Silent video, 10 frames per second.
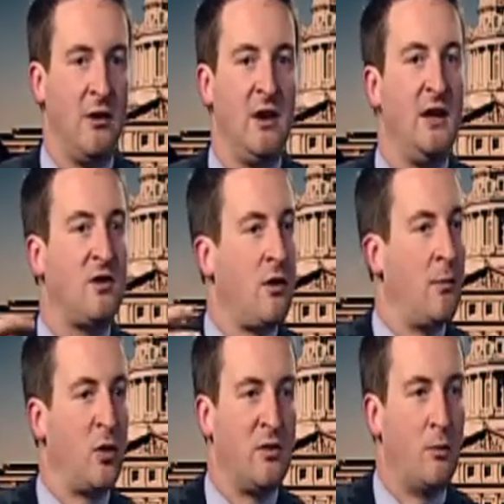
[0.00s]
these are the
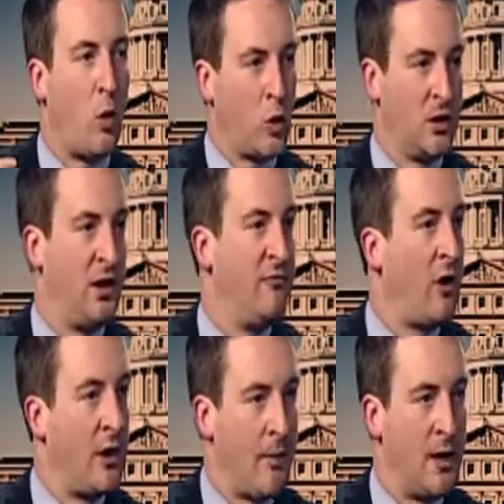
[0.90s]
most important
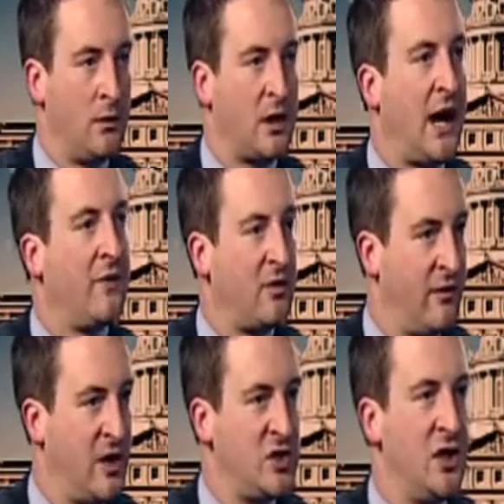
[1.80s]
environmental
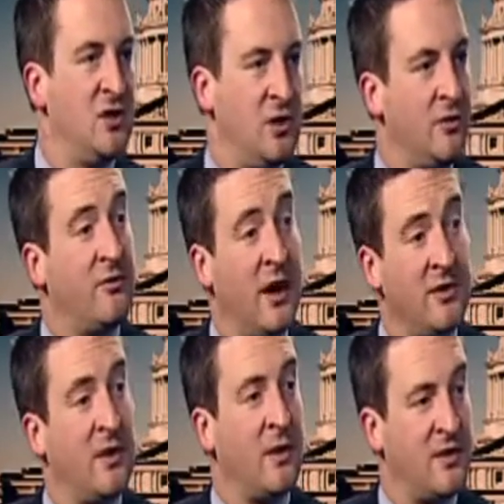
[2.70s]
conservation issues
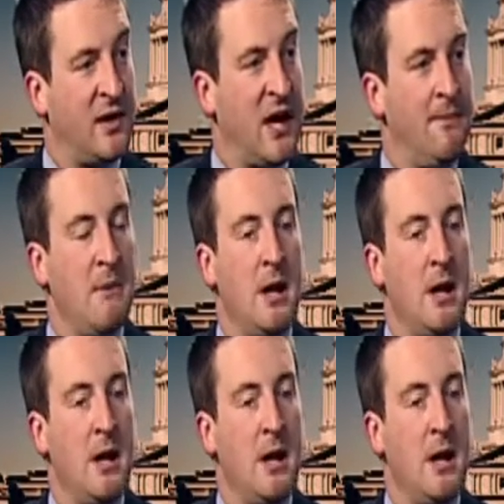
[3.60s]
facing the state,